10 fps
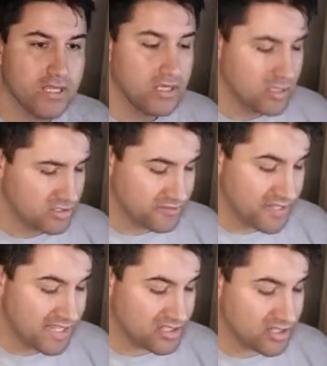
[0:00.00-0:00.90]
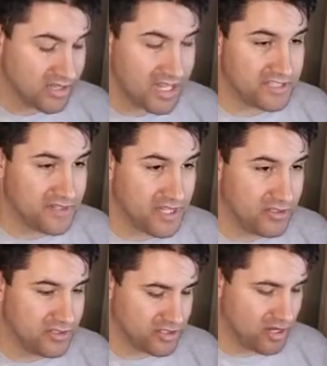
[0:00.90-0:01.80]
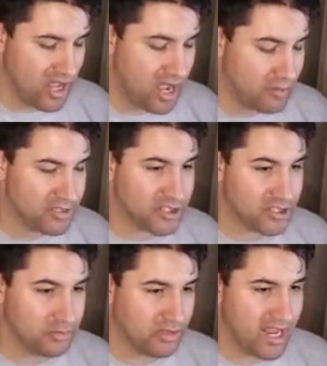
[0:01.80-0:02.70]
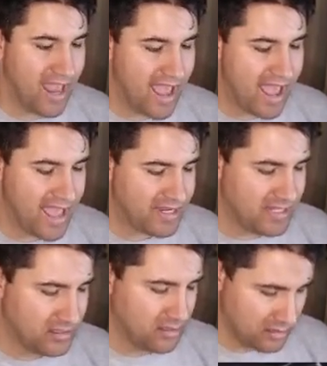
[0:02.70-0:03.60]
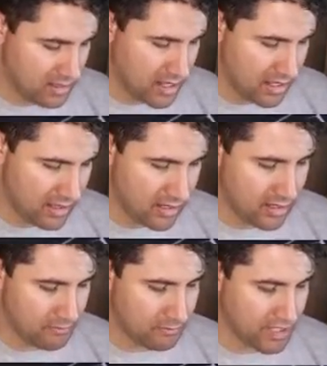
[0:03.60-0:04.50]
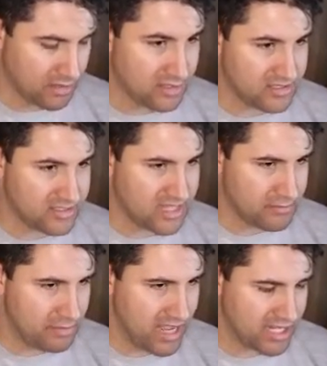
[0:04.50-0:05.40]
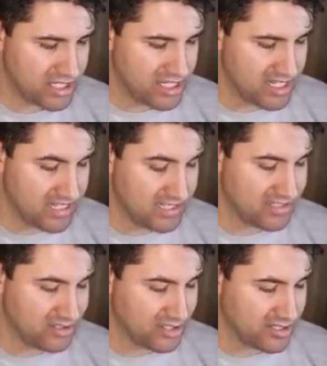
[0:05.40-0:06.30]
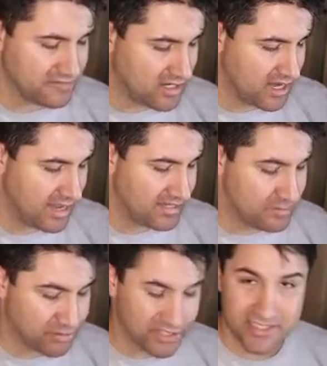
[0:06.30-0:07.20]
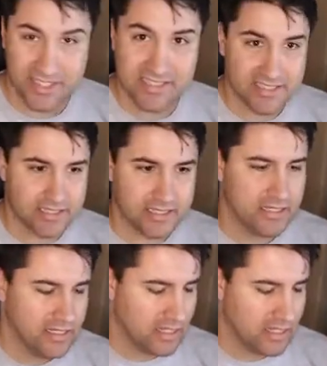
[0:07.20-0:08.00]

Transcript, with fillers: So if you guys saw the last video, you saw how much trouble I had, um, but it looks like the packaging is a little different. I did pre-slice it.